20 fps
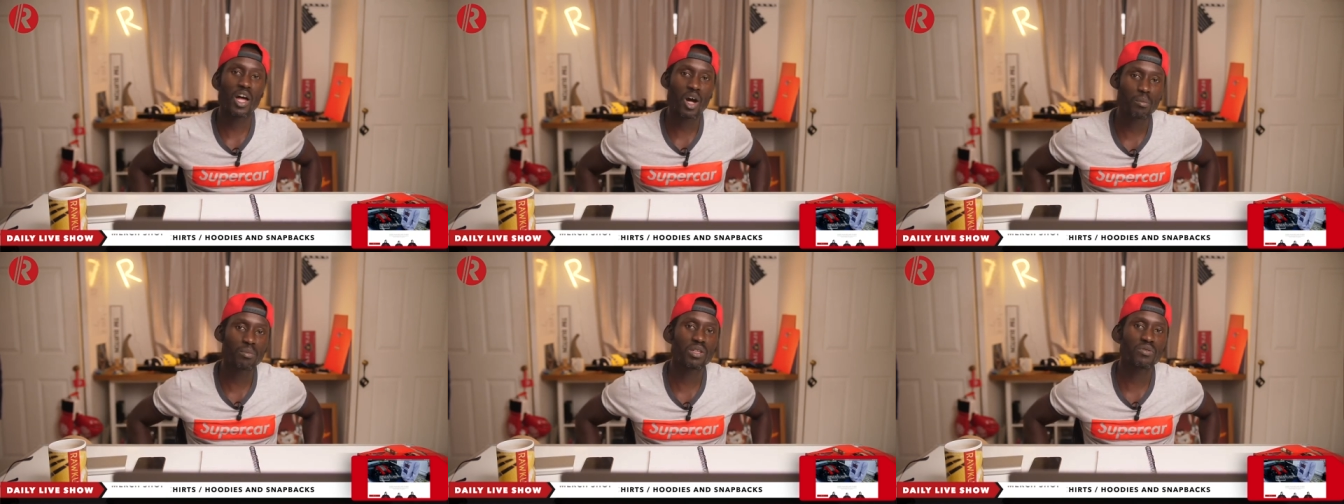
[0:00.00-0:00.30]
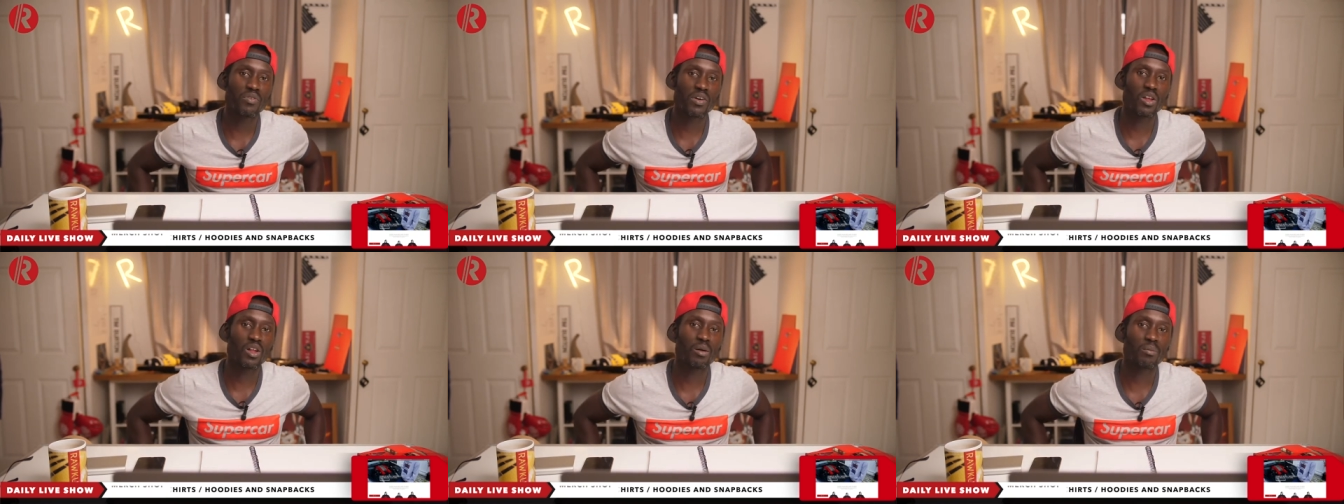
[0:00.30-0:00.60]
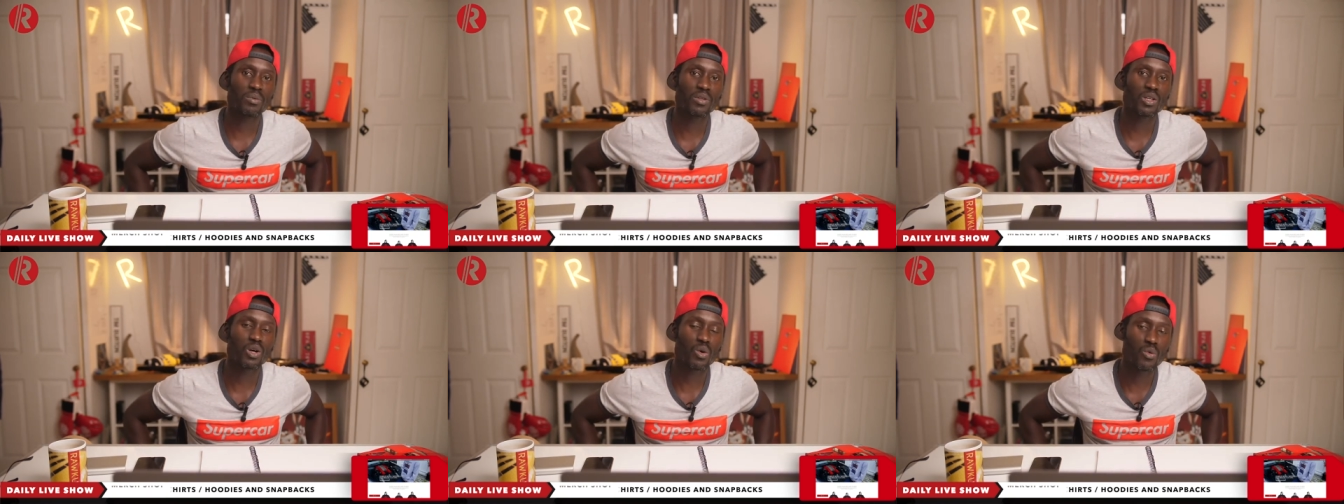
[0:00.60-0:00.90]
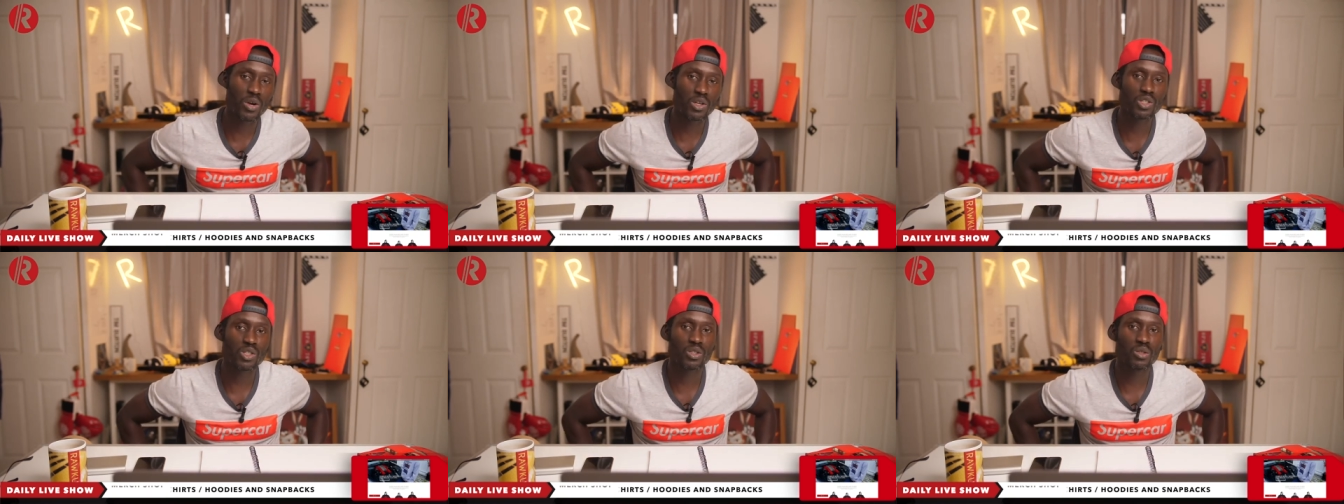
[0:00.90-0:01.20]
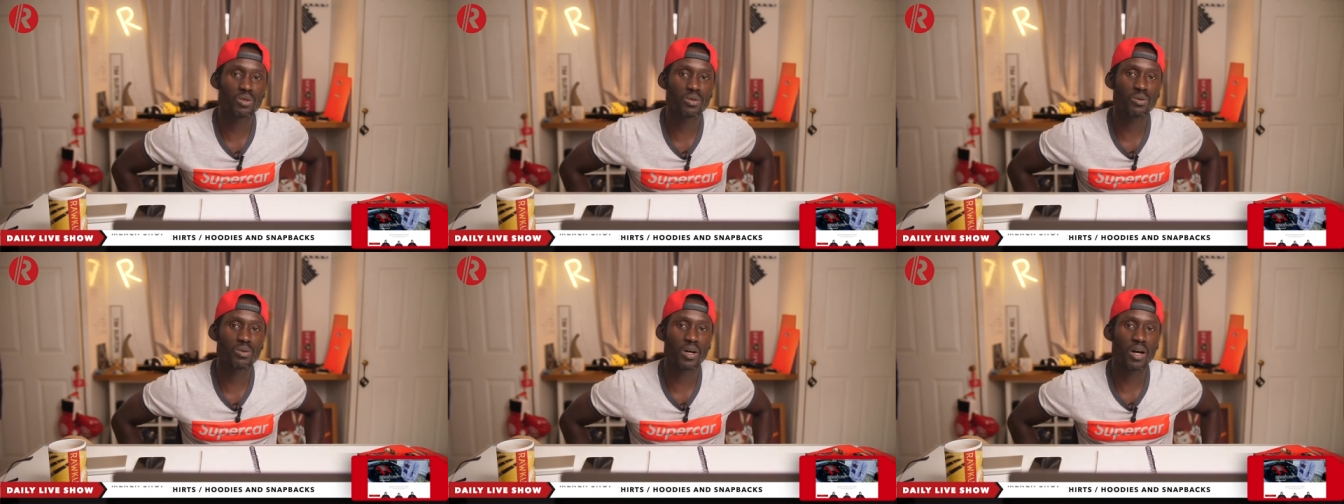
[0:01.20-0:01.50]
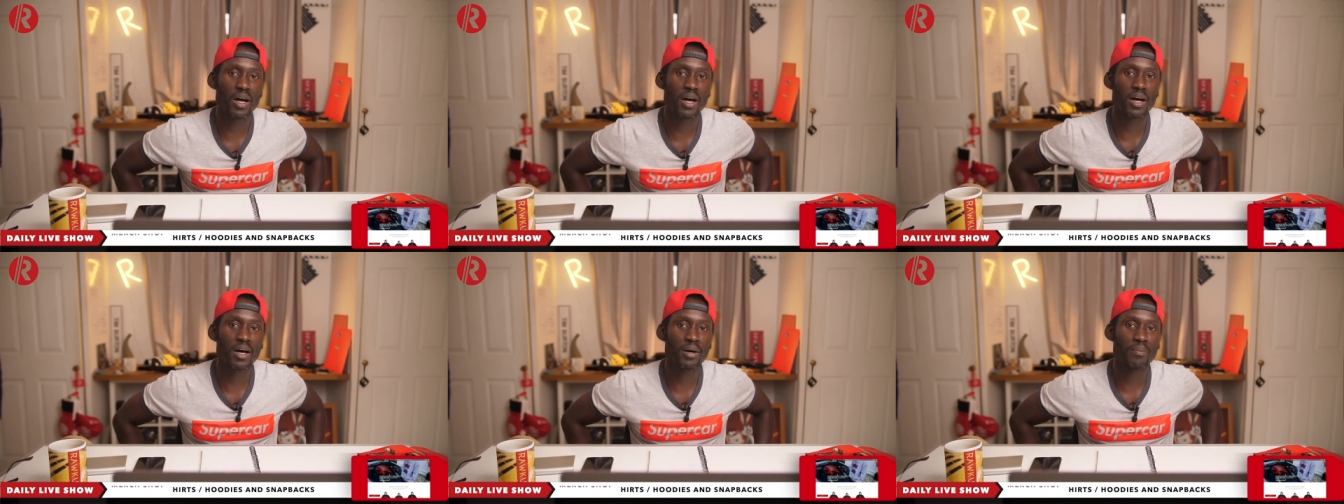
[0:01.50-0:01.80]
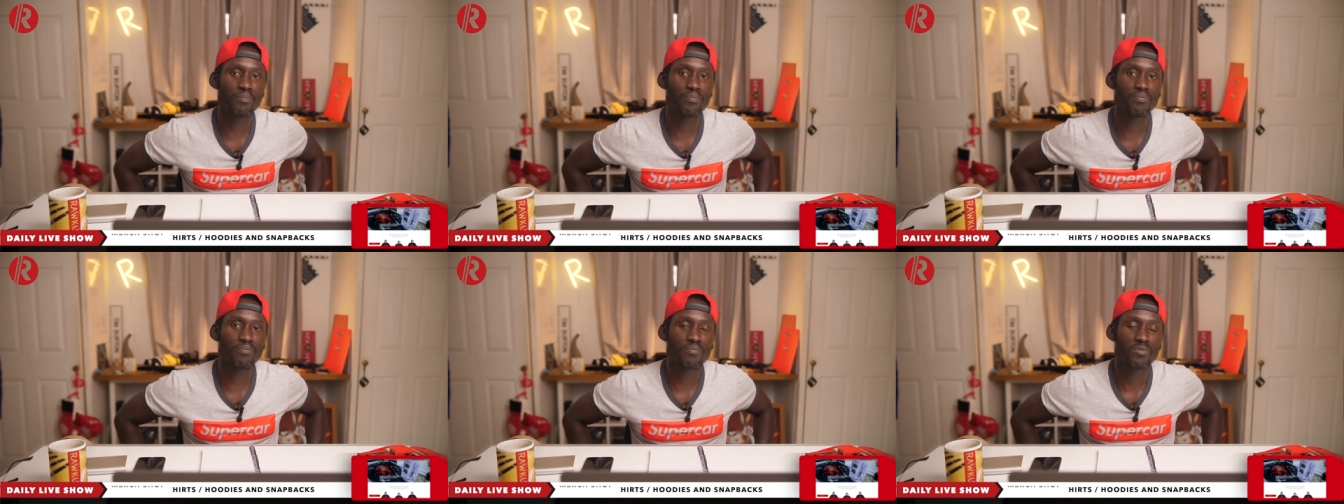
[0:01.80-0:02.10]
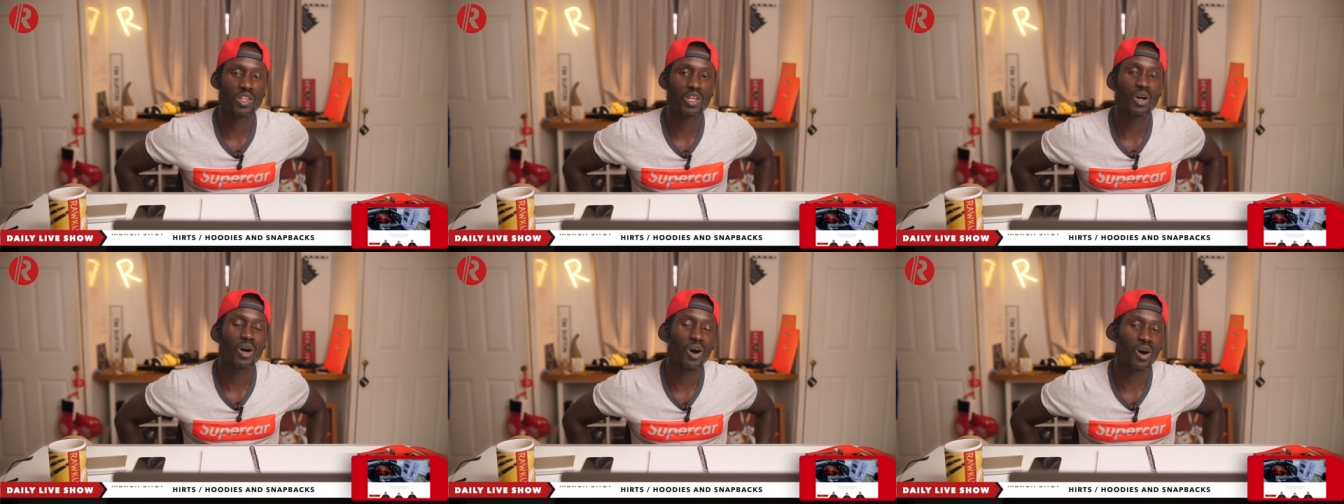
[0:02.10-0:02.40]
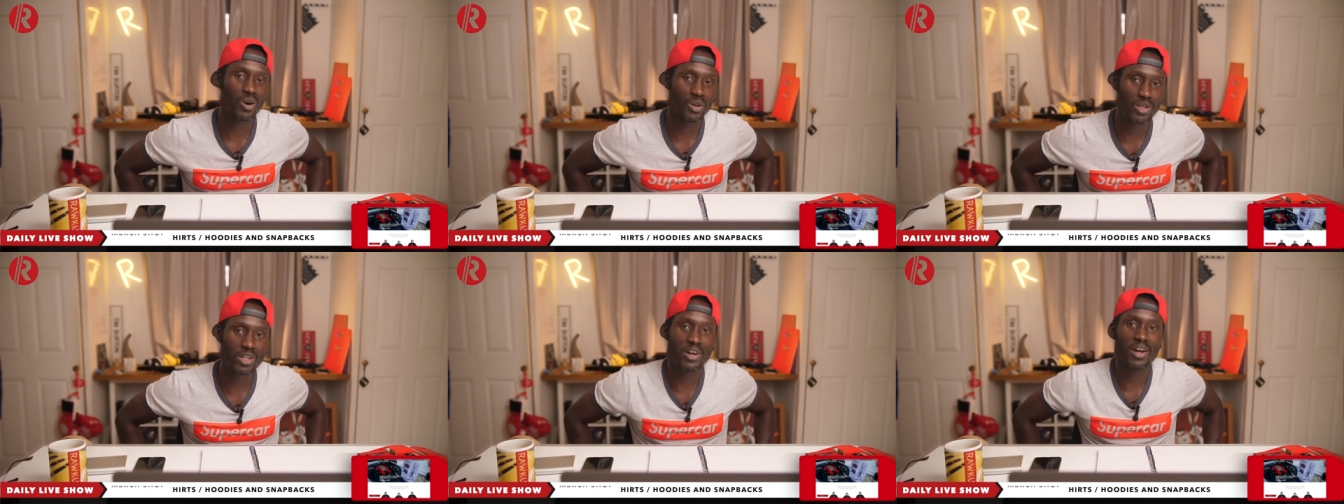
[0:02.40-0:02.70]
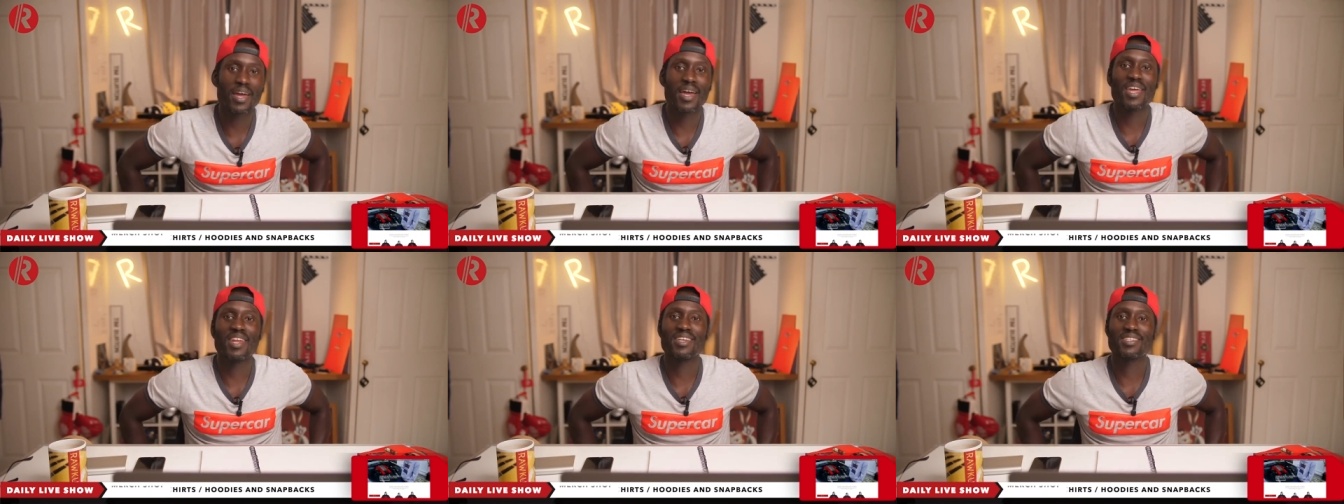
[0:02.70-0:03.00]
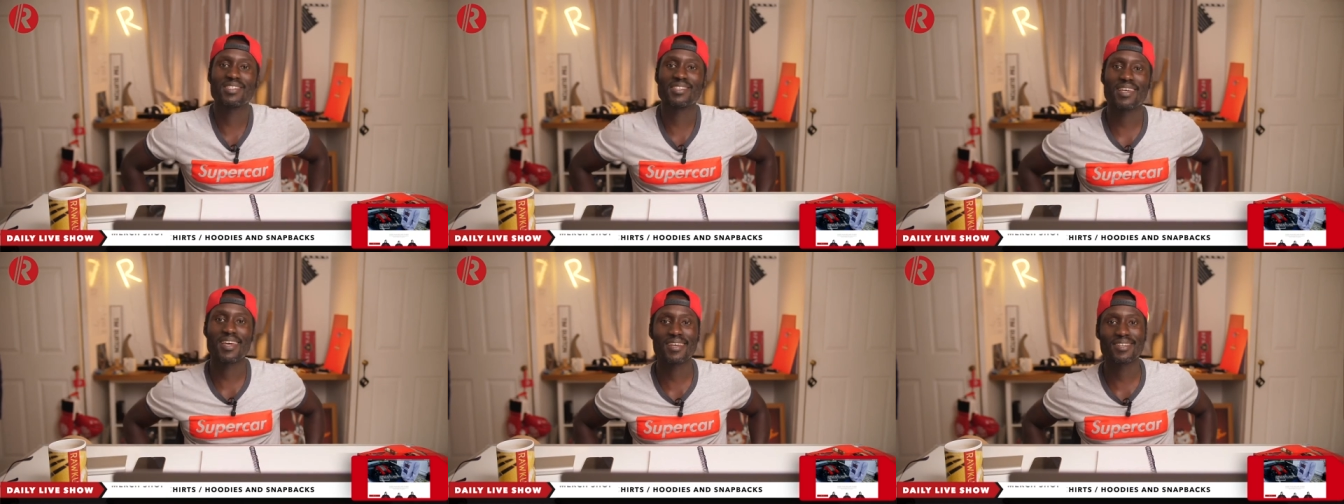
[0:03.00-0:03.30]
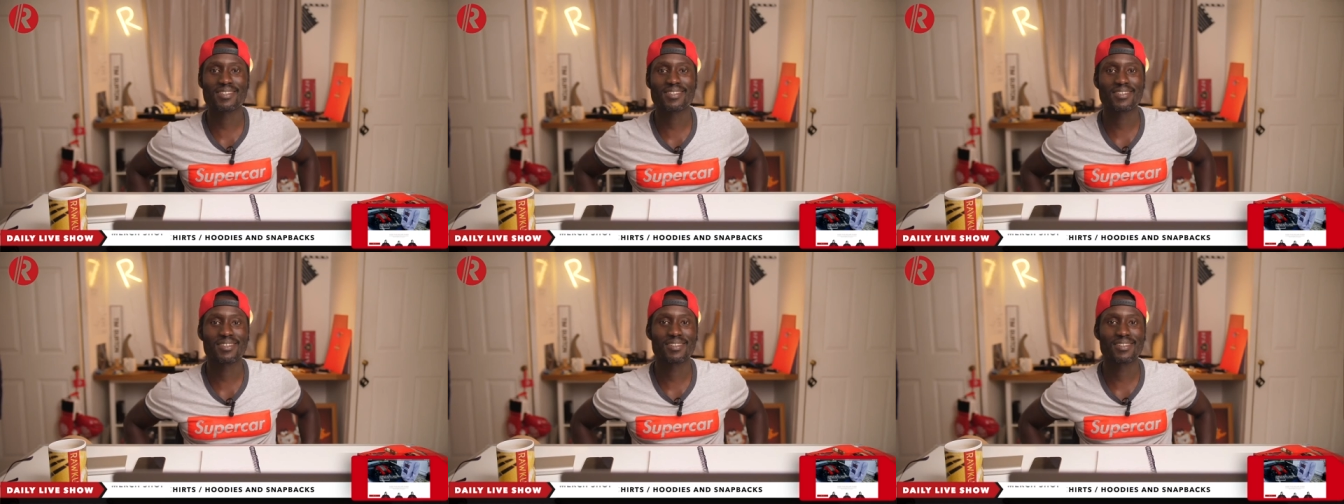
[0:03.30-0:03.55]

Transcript: helped develop the original um, Honda NSX.